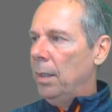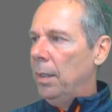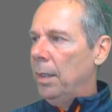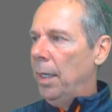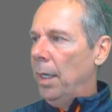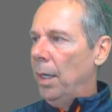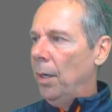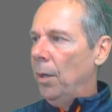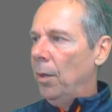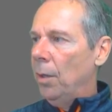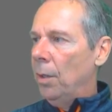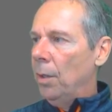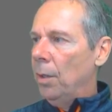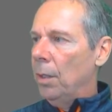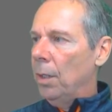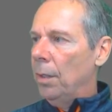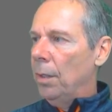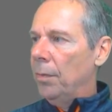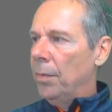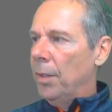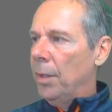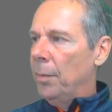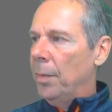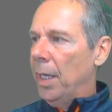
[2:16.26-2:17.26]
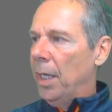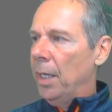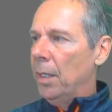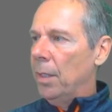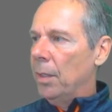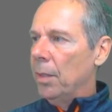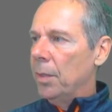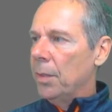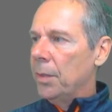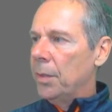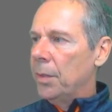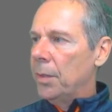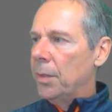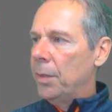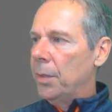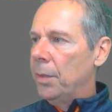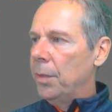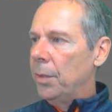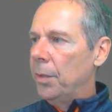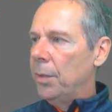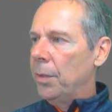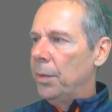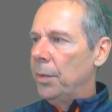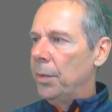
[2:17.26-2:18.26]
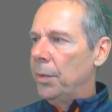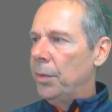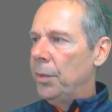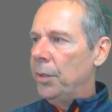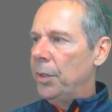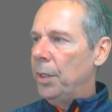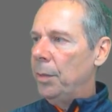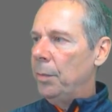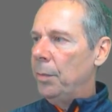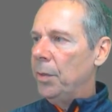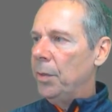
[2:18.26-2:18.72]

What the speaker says: Carol of the Bells sheet